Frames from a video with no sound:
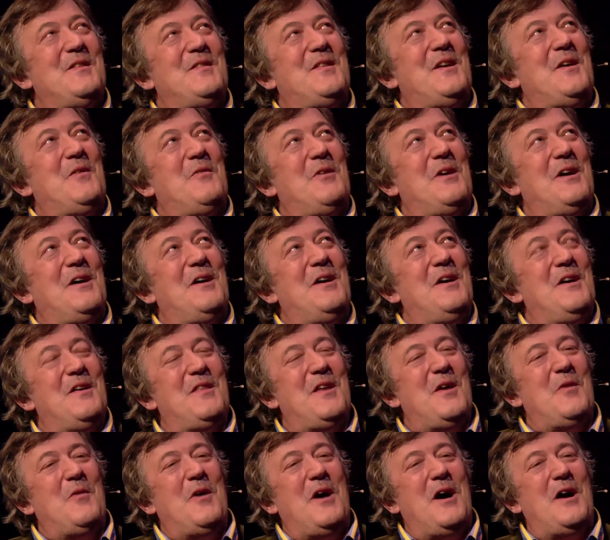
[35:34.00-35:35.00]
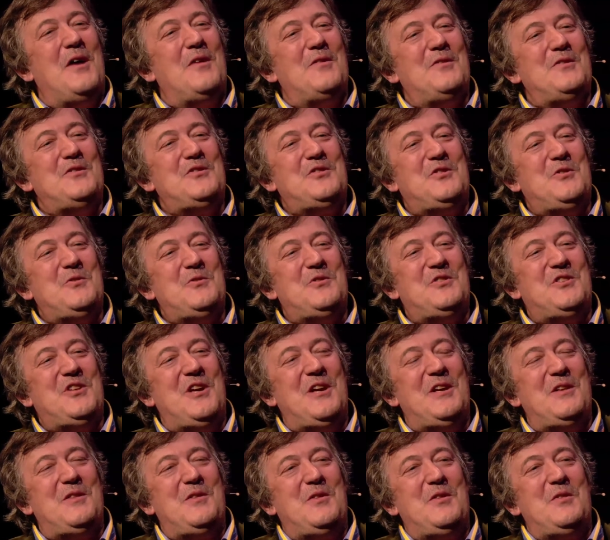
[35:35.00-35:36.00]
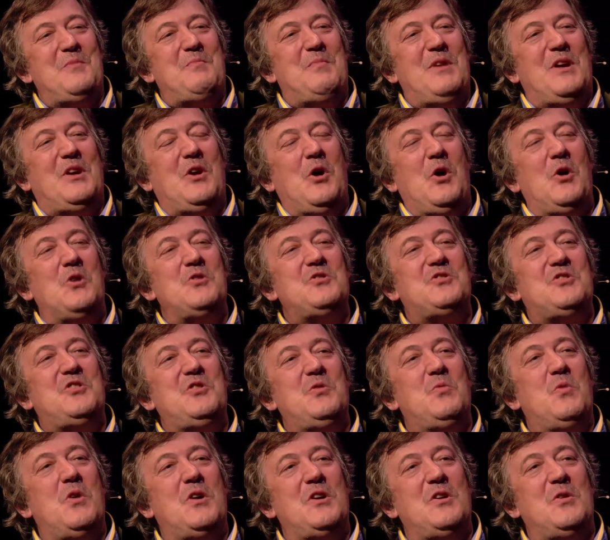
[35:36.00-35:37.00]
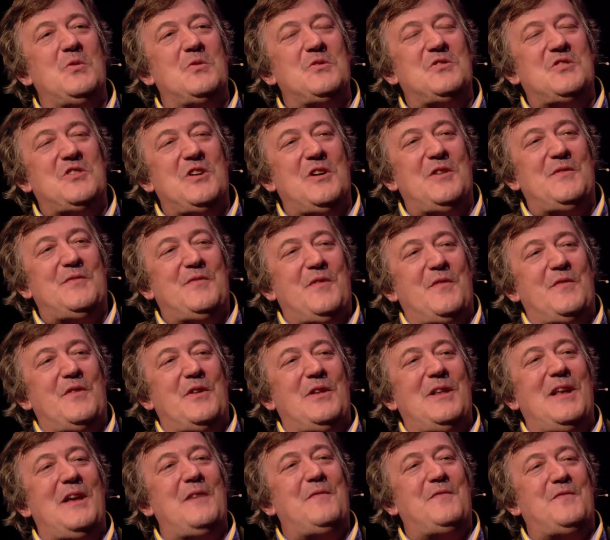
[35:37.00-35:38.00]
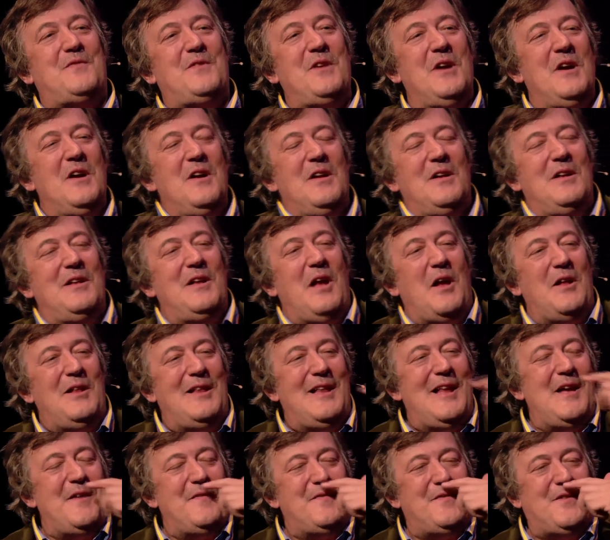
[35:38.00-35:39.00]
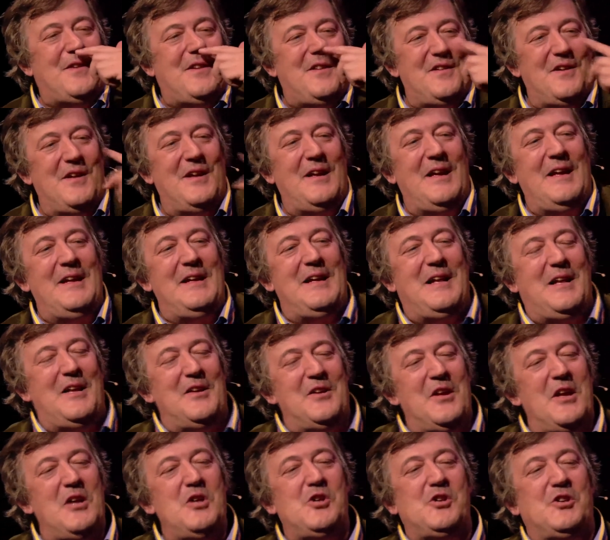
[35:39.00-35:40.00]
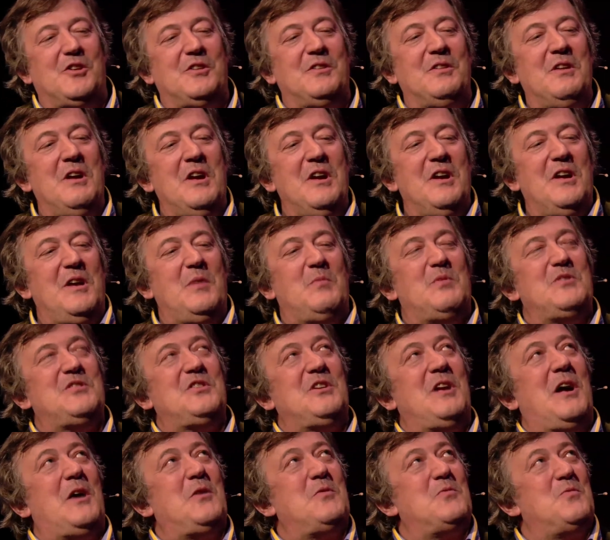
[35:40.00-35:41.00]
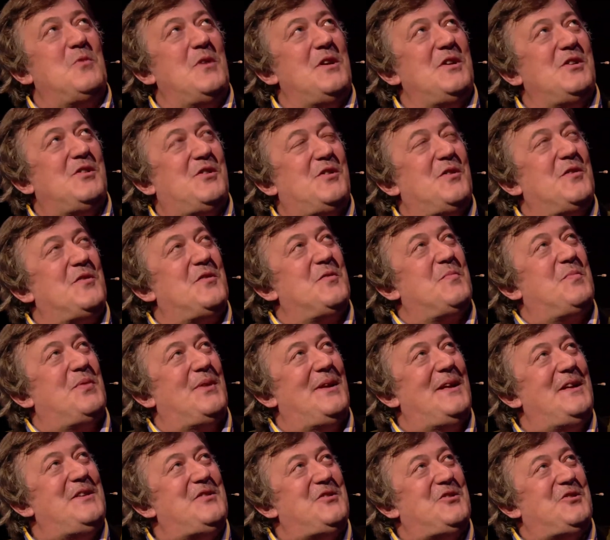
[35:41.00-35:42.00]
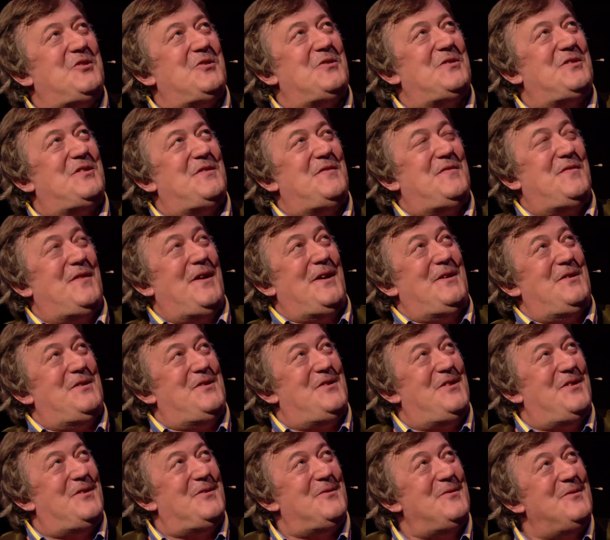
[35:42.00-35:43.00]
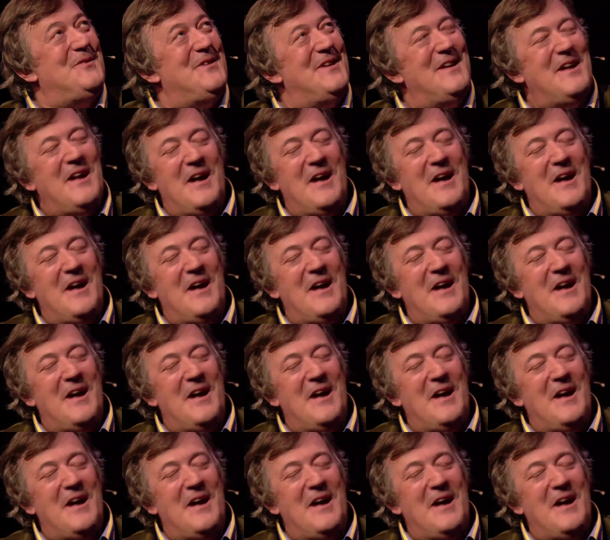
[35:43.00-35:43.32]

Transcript: there were others who said that because you were yourself of a left inclination, it was an outrage that the police should defend you.